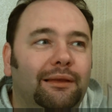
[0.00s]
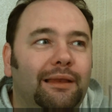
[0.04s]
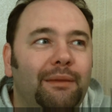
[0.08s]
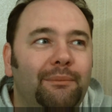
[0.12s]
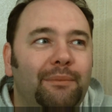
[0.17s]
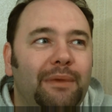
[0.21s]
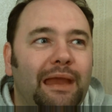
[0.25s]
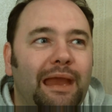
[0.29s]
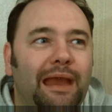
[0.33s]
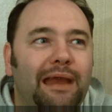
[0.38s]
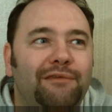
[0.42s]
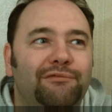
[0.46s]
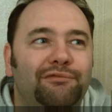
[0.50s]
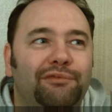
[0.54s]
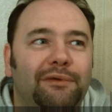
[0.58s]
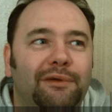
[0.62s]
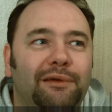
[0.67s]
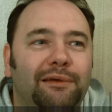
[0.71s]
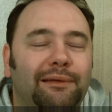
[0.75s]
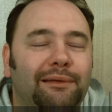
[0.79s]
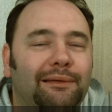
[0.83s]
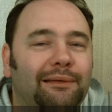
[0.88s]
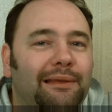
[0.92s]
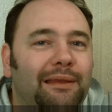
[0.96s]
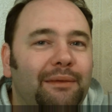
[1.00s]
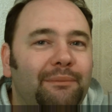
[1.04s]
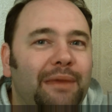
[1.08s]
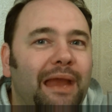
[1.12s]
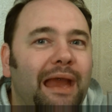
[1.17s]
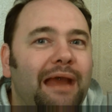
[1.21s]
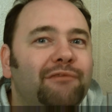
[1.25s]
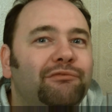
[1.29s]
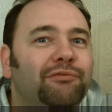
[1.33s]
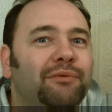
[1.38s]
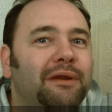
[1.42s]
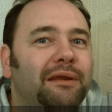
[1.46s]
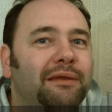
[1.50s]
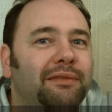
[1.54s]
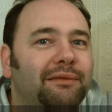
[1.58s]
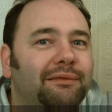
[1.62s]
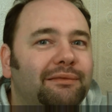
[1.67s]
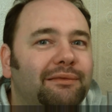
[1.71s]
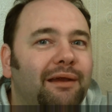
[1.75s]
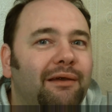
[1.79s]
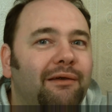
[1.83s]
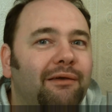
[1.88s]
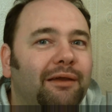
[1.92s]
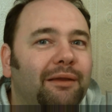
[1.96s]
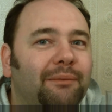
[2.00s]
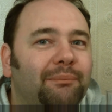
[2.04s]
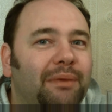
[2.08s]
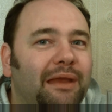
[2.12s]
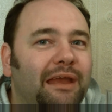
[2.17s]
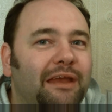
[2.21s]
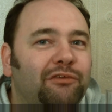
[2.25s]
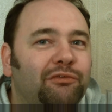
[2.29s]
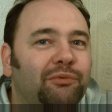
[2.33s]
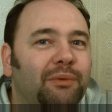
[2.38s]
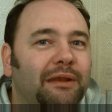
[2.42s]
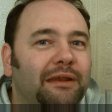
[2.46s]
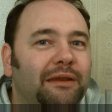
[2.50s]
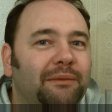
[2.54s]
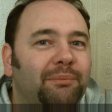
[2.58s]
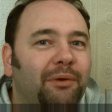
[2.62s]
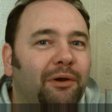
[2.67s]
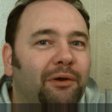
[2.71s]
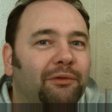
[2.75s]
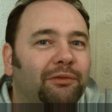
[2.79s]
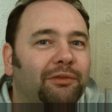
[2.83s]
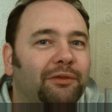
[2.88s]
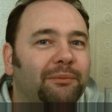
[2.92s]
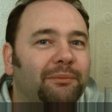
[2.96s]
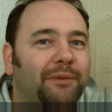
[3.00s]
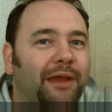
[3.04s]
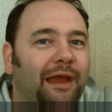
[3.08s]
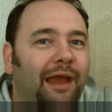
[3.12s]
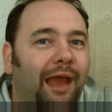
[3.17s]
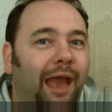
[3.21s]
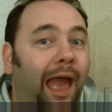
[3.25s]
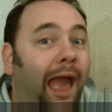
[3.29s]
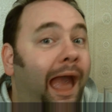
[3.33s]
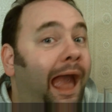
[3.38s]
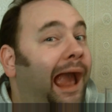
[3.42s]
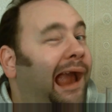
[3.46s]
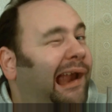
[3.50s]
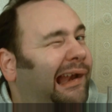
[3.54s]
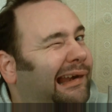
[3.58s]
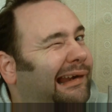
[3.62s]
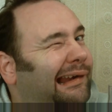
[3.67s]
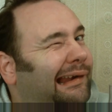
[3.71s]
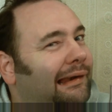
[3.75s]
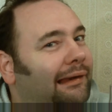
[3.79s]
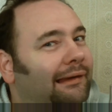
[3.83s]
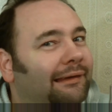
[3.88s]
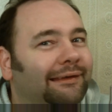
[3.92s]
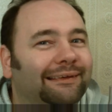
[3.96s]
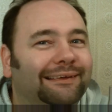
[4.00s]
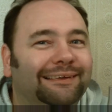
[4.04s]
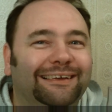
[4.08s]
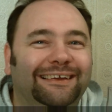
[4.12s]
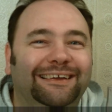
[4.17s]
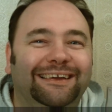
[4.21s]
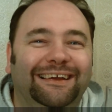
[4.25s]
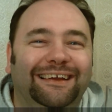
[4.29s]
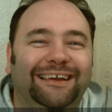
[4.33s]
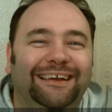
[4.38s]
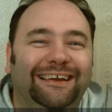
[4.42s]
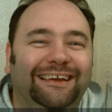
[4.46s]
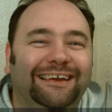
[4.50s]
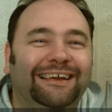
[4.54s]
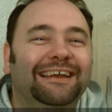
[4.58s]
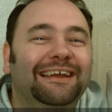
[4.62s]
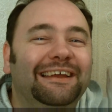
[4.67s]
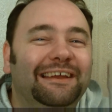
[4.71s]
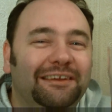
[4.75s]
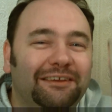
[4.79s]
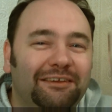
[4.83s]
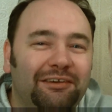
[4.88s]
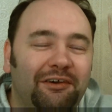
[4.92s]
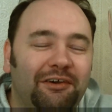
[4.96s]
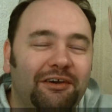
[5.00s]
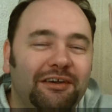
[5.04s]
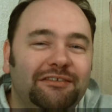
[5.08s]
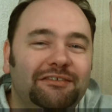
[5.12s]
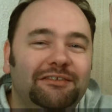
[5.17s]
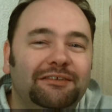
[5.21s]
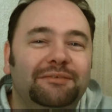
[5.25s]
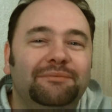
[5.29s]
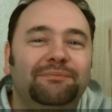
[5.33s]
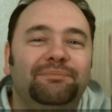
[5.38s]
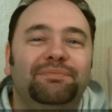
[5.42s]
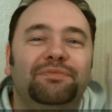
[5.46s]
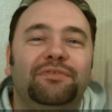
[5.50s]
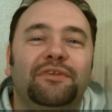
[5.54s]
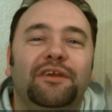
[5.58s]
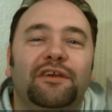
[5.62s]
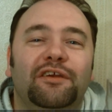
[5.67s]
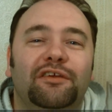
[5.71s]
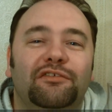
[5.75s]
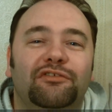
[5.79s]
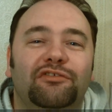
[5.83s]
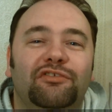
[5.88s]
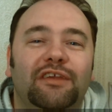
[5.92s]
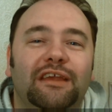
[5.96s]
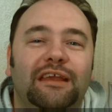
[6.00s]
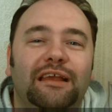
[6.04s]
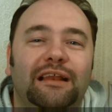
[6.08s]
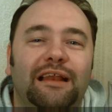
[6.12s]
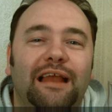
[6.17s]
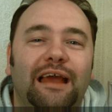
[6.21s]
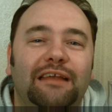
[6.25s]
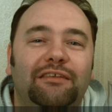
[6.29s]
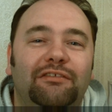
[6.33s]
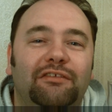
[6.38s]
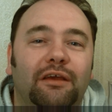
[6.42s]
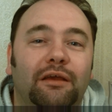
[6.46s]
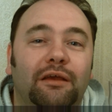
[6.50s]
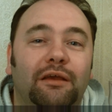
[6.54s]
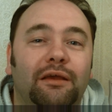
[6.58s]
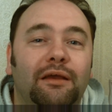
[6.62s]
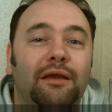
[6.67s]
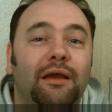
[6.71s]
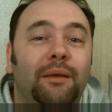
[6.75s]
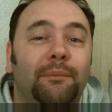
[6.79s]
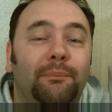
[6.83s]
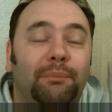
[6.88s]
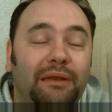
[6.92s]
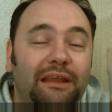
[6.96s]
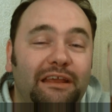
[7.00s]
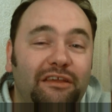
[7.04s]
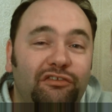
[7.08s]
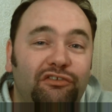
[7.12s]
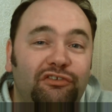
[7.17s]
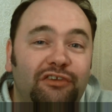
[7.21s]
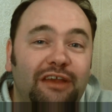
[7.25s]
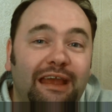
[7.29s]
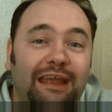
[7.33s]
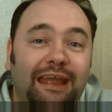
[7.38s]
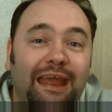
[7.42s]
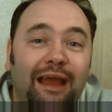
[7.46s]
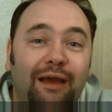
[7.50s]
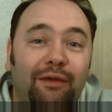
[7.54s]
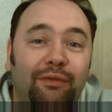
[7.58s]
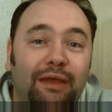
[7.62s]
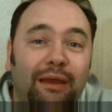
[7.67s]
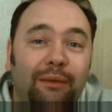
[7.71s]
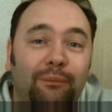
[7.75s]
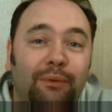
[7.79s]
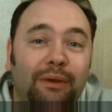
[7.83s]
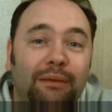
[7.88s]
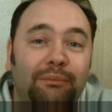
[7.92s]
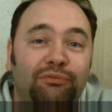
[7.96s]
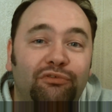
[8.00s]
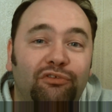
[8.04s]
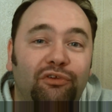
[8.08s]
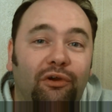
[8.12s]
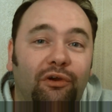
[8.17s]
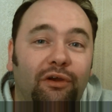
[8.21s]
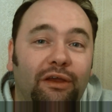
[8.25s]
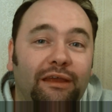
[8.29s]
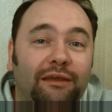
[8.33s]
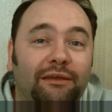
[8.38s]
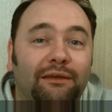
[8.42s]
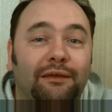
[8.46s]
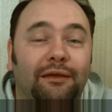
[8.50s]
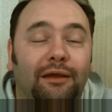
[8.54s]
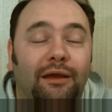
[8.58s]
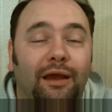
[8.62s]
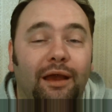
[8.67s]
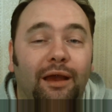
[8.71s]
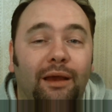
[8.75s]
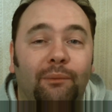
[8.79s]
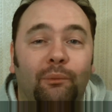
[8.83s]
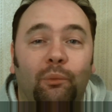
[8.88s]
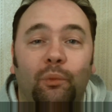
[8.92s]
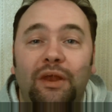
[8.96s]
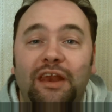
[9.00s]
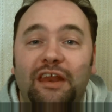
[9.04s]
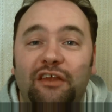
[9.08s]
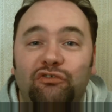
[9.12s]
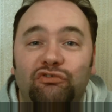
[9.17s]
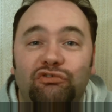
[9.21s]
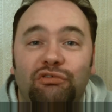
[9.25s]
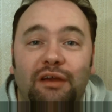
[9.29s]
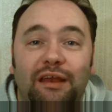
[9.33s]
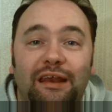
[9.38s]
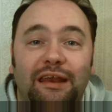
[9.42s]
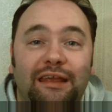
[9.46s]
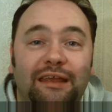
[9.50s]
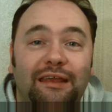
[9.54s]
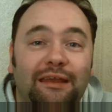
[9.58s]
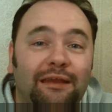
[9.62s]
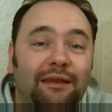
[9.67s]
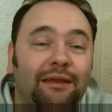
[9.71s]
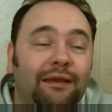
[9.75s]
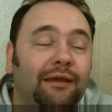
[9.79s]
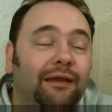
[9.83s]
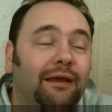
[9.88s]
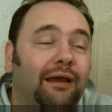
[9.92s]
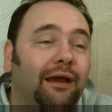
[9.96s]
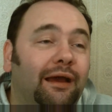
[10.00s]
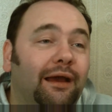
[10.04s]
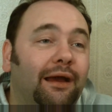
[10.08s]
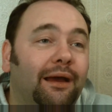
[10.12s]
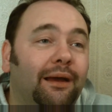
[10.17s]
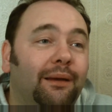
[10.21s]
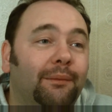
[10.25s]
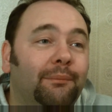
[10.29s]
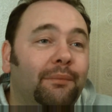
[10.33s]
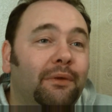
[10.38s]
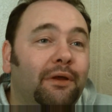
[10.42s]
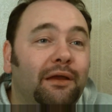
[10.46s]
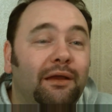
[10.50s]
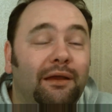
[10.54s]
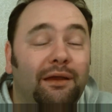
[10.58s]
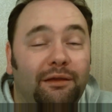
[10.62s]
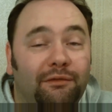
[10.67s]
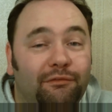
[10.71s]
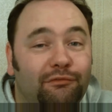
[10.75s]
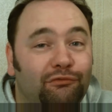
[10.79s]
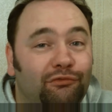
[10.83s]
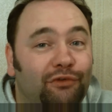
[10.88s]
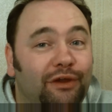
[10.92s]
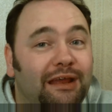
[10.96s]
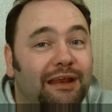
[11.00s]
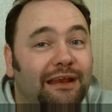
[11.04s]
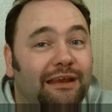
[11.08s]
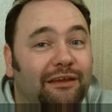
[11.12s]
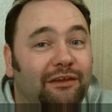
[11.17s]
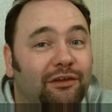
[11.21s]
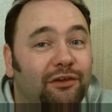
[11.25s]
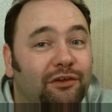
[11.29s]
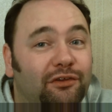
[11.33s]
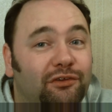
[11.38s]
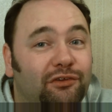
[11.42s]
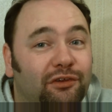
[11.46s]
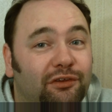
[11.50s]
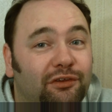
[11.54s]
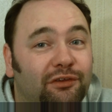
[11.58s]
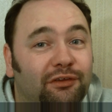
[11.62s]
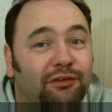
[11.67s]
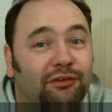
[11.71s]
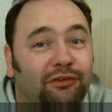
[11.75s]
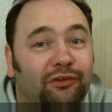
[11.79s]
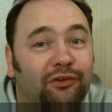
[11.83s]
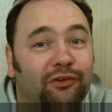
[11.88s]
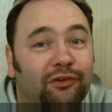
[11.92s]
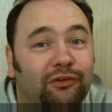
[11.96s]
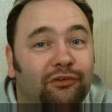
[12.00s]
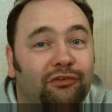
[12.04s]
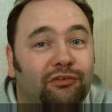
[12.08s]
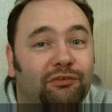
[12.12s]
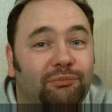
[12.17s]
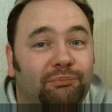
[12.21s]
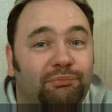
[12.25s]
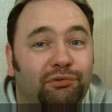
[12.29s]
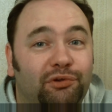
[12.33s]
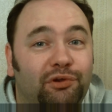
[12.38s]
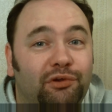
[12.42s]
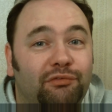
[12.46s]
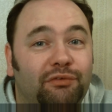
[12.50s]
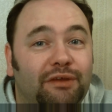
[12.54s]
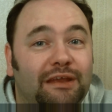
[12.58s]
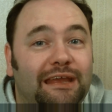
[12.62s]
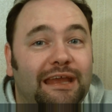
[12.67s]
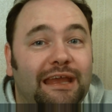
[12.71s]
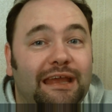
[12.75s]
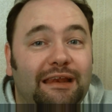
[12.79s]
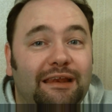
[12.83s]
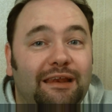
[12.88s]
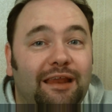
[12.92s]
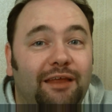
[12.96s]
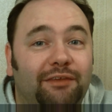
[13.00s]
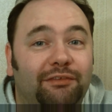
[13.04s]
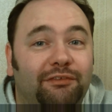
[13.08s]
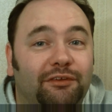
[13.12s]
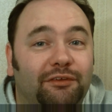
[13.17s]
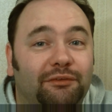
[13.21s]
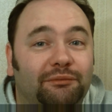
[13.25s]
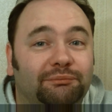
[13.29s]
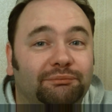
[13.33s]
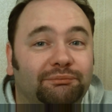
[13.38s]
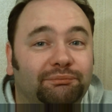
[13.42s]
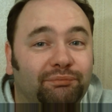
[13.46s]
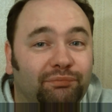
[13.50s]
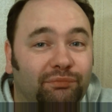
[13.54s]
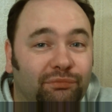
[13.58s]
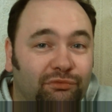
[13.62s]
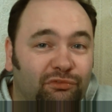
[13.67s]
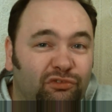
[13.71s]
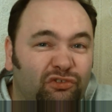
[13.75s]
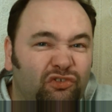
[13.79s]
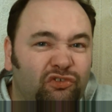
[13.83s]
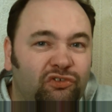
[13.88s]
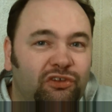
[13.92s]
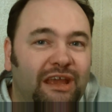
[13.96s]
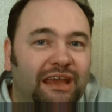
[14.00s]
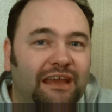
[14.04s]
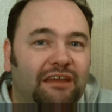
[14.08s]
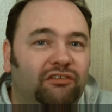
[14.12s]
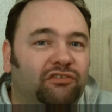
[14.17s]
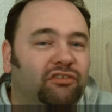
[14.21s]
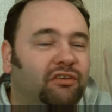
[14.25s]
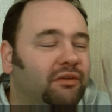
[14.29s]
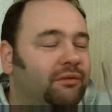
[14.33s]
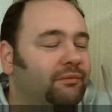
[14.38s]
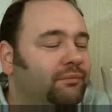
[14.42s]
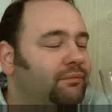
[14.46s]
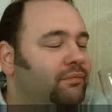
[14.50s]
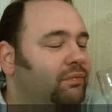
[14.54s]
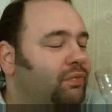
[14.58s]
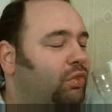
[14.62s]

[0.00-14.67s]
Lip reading: Let me have one of the darker beers when you bottle them, yeah? Guys, see you later. Please check out their website when it's ready. Really good brewery in London. Cheers.